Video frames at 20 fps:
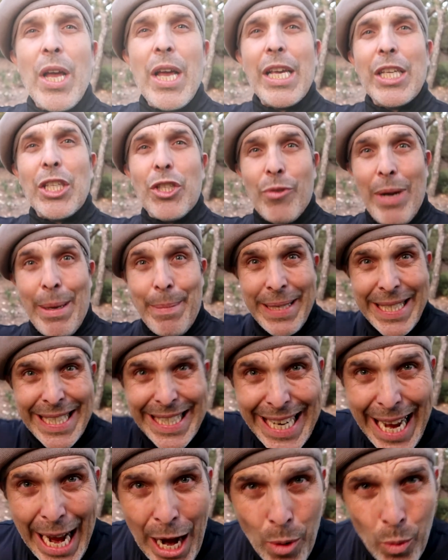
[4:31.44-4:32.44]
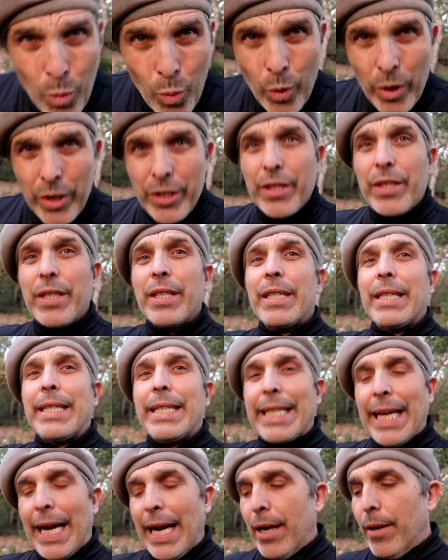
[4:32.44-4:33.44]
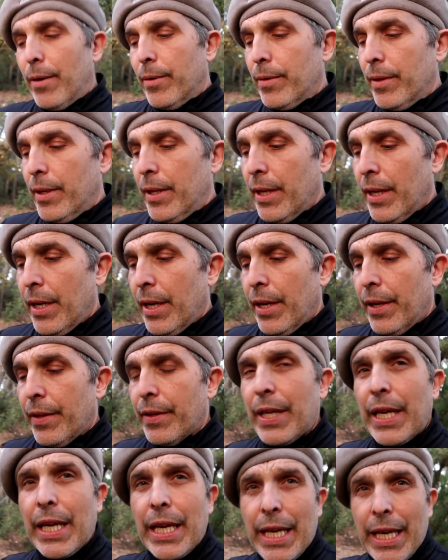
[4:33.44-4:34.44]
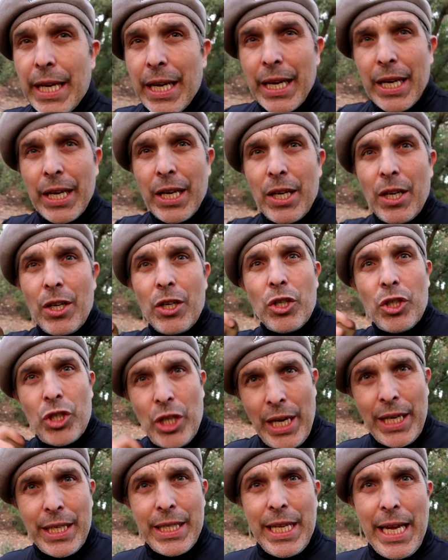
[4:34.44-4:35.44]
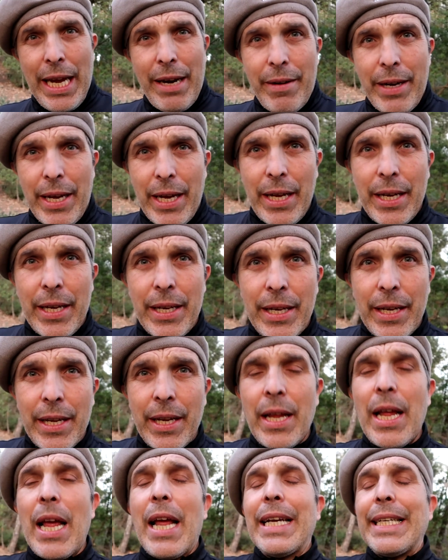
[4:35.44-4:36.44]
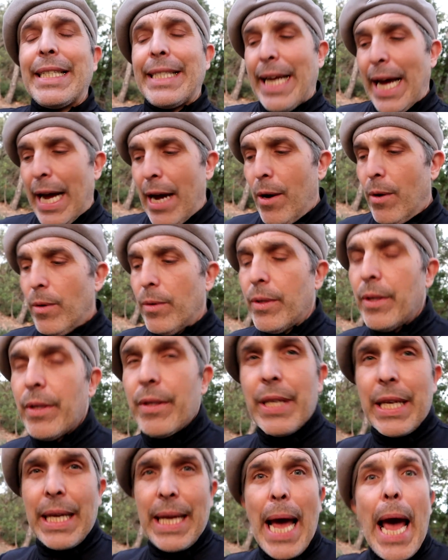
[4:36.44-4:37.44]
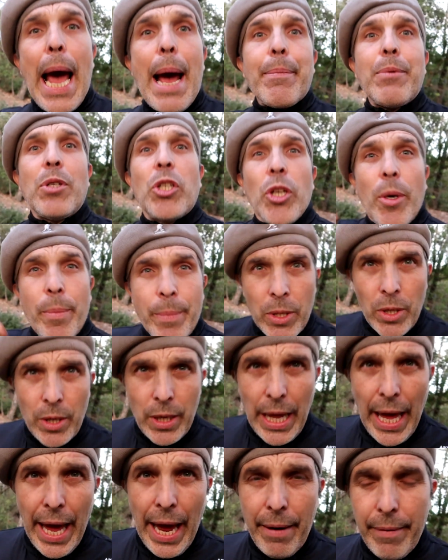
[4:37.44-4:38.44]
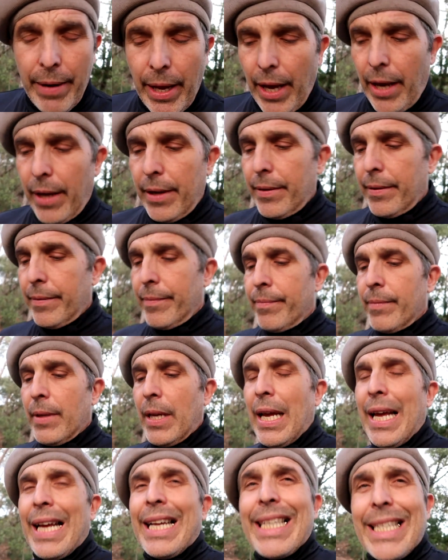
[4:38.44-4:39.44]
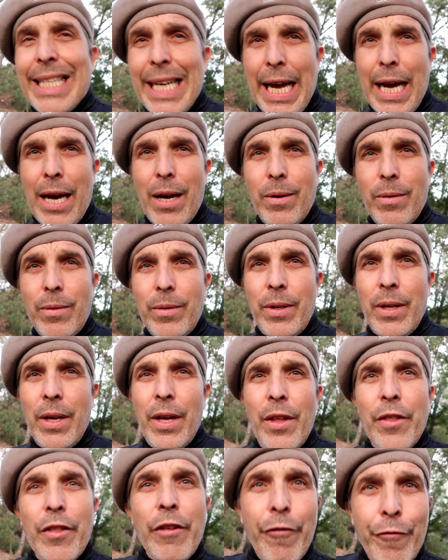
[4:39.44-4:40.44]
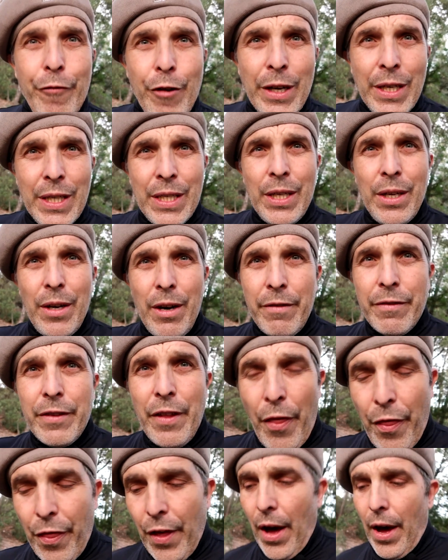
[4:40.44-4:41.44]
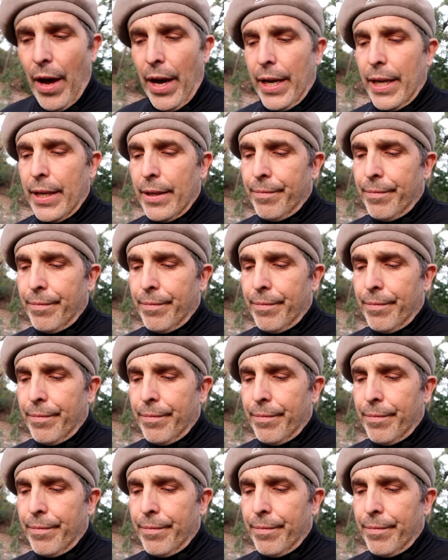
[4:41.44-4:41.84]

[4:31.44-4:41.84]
scrape downwards, down the chest area, down the abdominal area, down the front of the thigh,